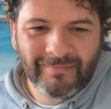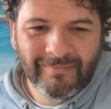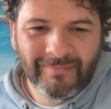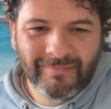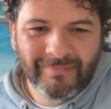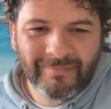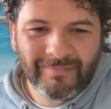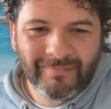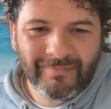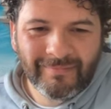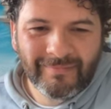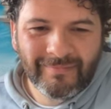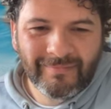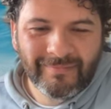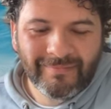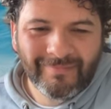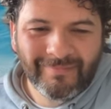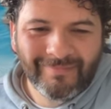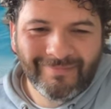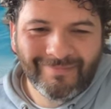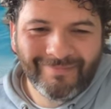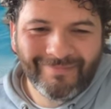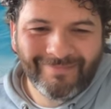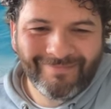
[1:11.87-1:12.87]

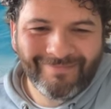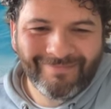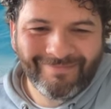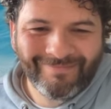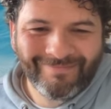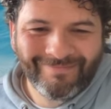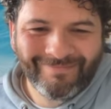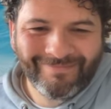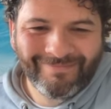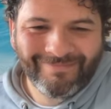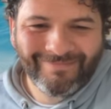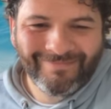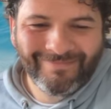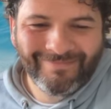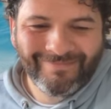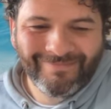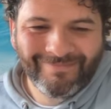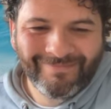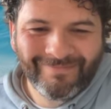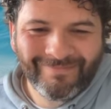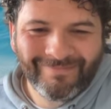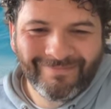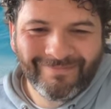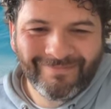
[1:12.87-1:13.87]

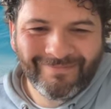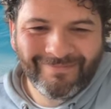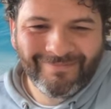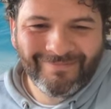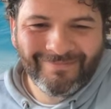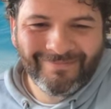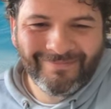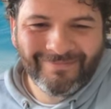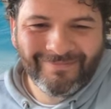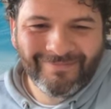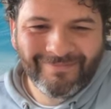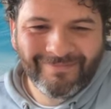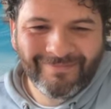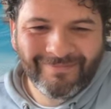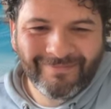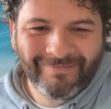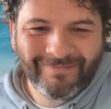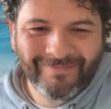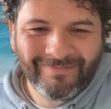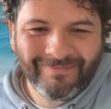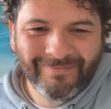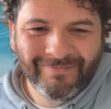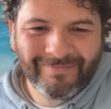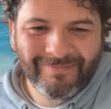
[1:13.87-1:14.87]

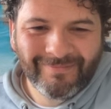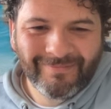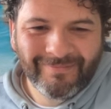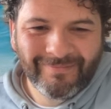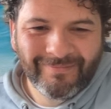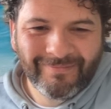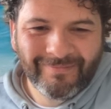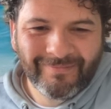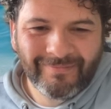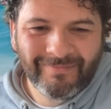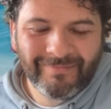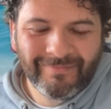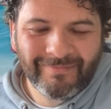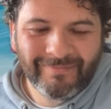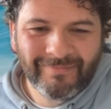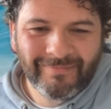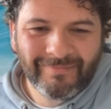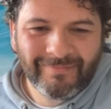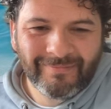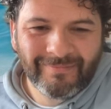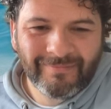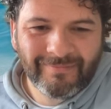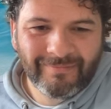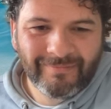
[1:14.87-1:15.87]

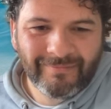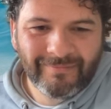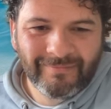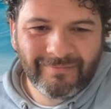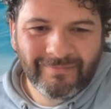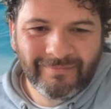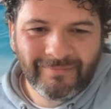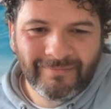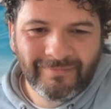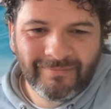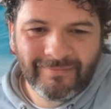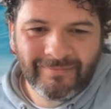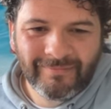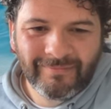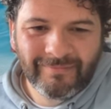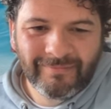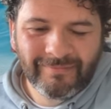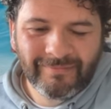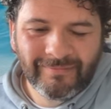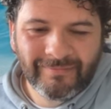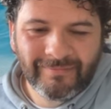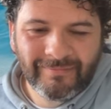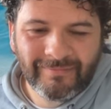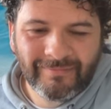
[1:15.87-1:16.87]

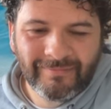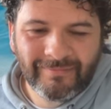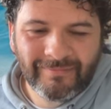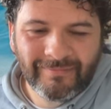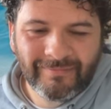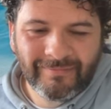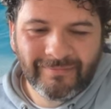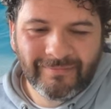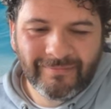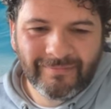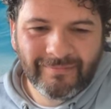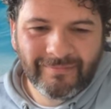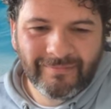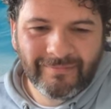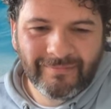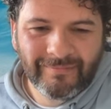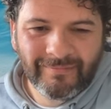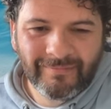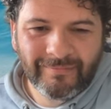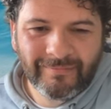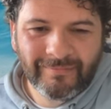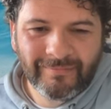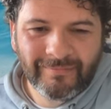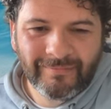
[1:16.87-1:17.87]

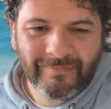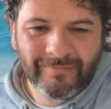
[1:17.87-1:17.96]
No words are spoken by the person on screen.